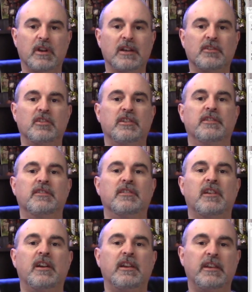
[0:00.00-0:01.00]
actually
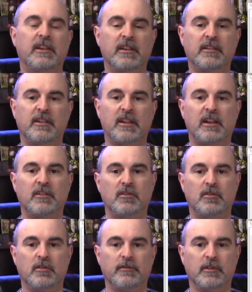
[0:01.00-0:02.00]
signing into that
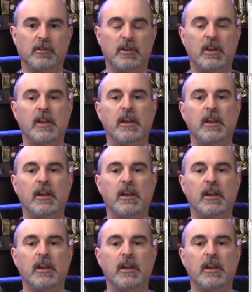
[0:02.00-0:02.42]
server.